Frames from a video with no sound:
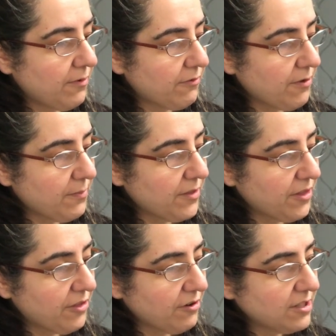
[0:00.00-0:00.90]
from the
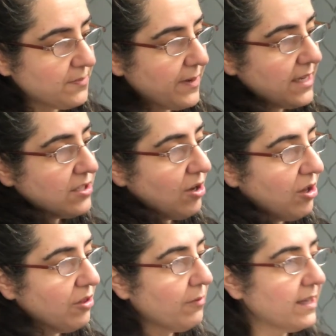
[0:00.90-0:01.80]
third space
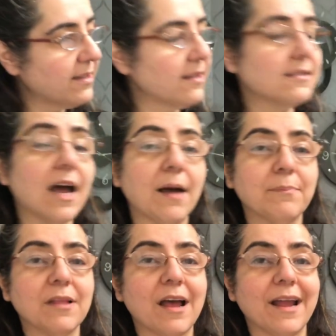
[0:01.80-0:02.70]
all the way to the top
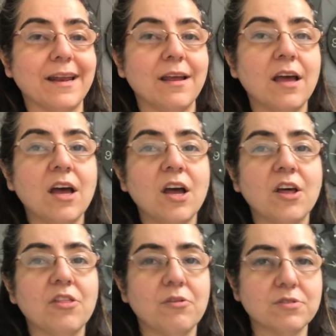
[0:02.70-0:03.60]
line.
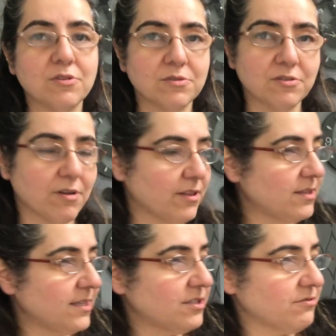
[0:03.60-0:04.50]
Those notes are on the
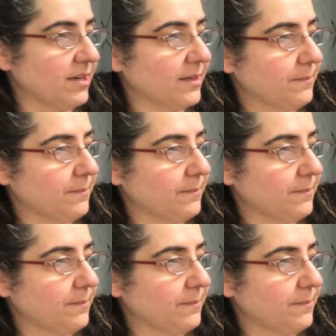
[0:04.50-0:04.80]
D string.